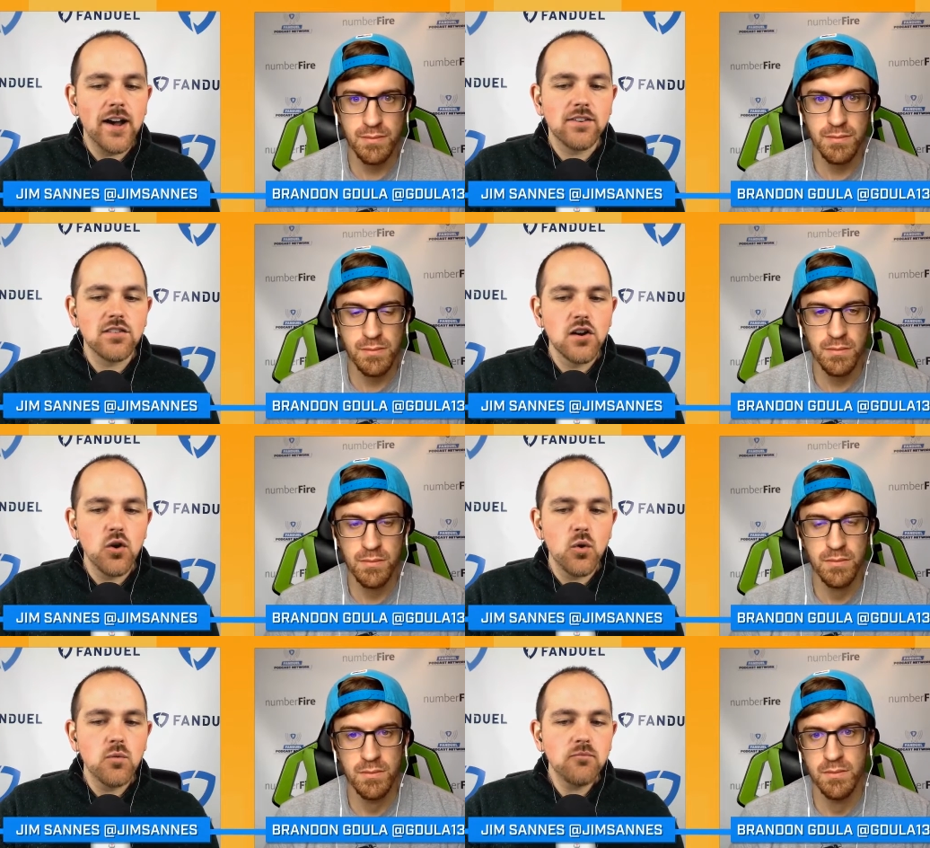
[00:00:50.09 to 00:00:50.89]

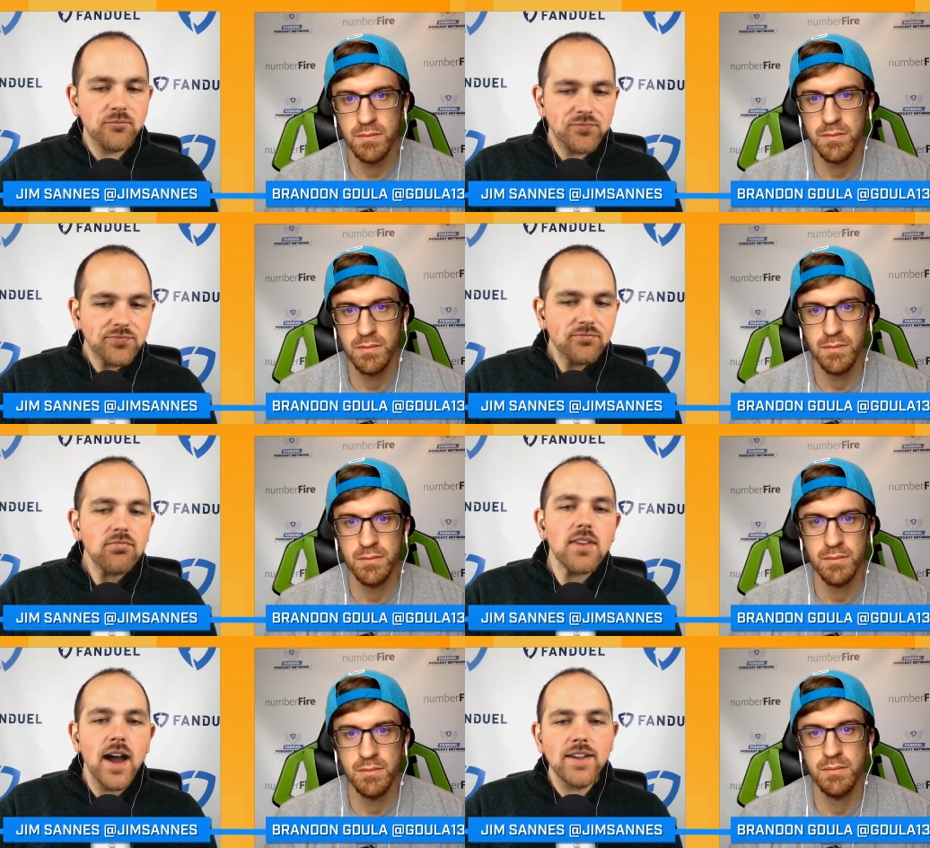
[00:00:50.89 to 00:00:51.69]
Speaker 1: So
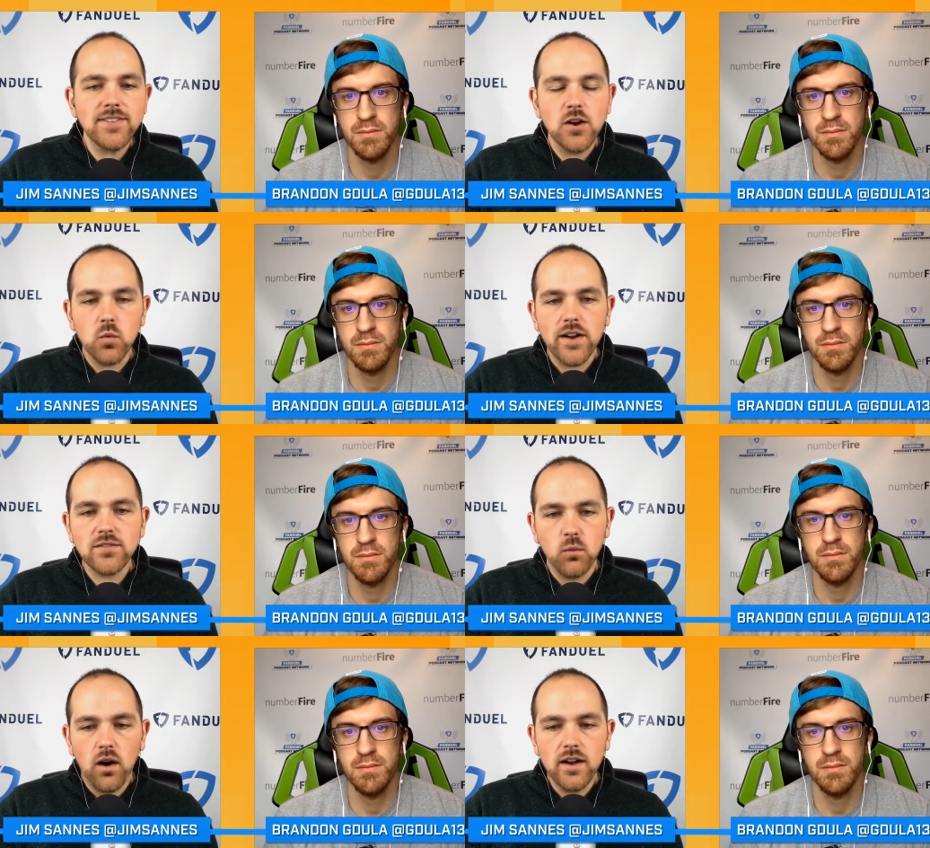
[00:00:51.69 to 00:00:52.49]
I say Russ
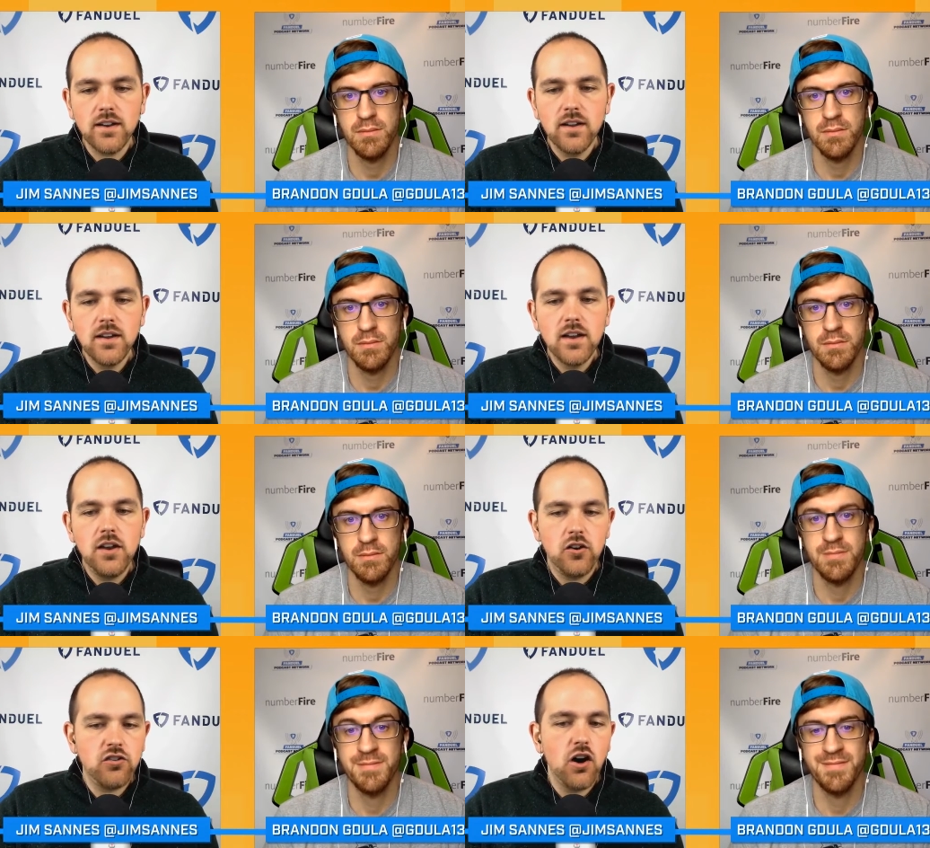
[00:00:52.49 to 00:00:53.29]
1,
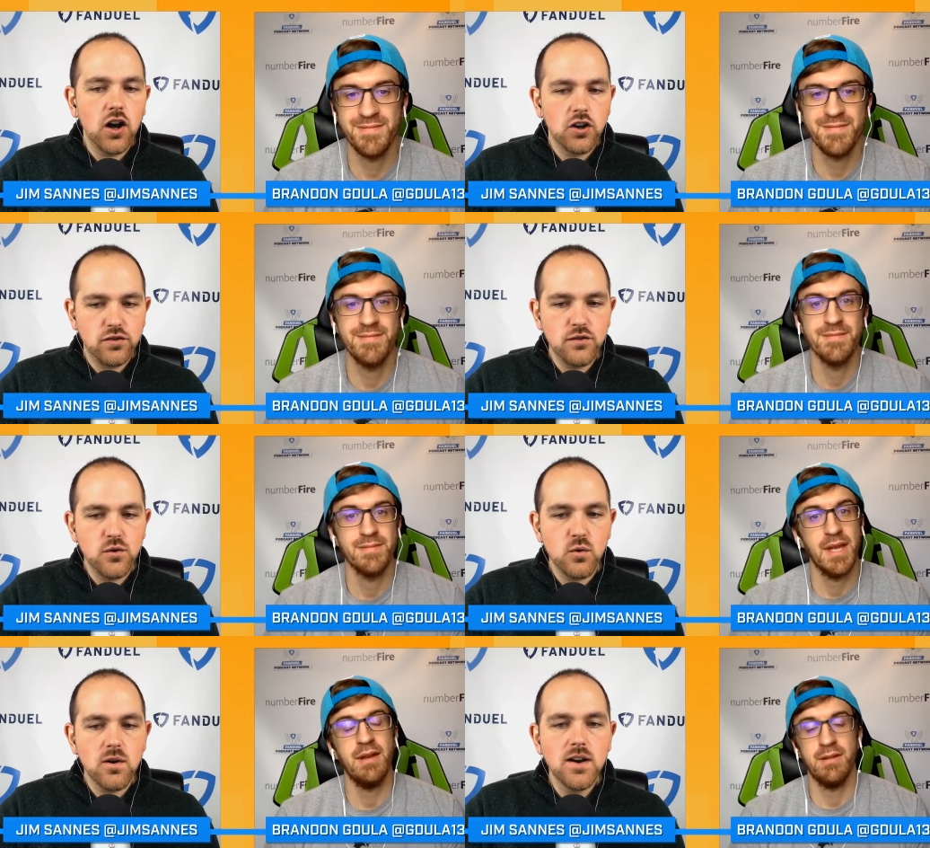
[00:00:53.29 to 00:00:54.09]
Deshaun
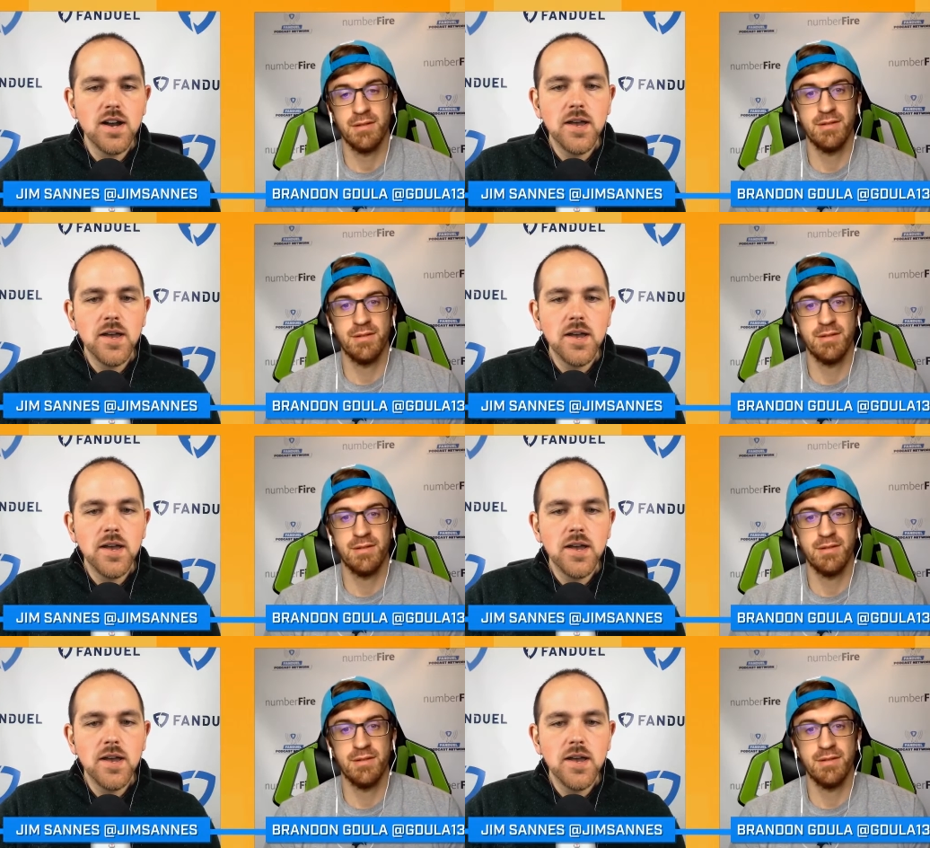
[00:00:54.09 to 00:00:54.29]
2,